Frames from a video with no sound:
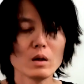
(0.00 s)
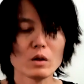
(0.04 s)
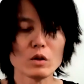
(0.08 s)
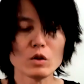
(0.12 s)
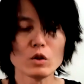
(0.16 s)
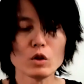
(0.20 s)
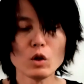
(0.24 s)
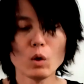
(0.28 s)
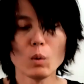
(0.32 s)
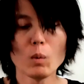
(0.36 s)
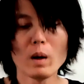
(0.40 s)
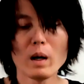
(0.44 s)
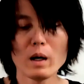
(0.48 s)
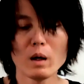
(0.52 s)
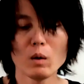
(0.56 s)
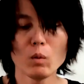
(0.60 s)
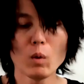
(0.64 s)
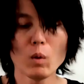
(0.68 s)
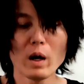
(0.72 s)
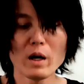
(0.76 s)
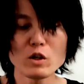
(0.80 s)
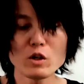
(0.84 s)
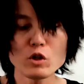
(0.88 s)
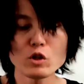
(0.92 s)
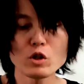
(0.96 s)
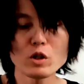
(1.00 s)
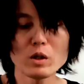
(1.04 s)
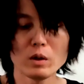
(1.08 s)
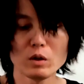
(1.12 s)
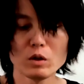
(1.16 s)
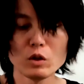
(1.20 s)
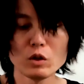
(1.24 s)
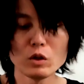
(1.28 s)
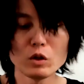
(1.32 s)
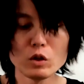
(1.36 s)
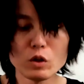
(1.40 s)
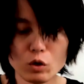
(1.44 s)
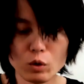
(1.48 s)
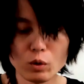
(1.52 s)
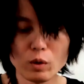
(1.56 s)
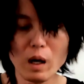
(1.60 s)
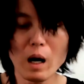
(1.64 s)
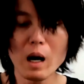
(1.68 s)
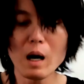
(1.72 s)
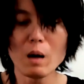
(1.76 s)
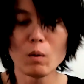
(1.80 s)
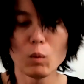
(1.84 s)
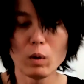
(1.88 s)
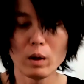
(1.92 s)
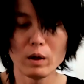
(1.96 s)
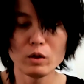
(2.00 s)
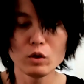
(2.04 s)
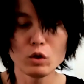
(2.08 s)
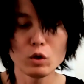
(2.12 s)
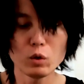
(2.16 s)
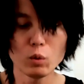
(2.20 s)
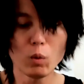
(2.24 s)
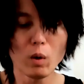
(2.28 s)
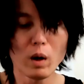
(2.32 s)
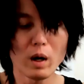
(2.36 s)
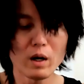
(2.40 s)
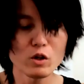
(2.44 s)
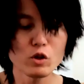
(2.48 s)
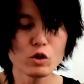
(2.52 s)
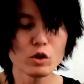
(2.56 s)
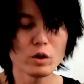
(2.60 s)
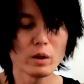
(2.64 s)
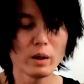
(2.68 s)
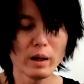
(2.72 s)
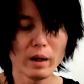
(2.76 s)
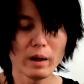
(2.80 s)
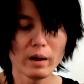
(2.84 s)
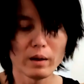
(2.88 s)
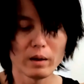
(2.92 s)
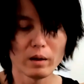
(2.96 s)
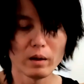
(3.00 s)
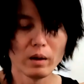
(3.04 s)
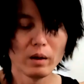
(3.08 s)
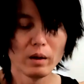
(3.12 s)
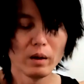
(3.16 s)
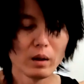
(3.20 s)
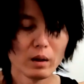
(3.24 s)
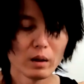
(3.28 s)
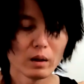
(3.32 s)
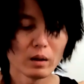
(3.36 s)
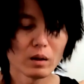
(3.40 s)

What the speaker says: you do not want to wash your hair,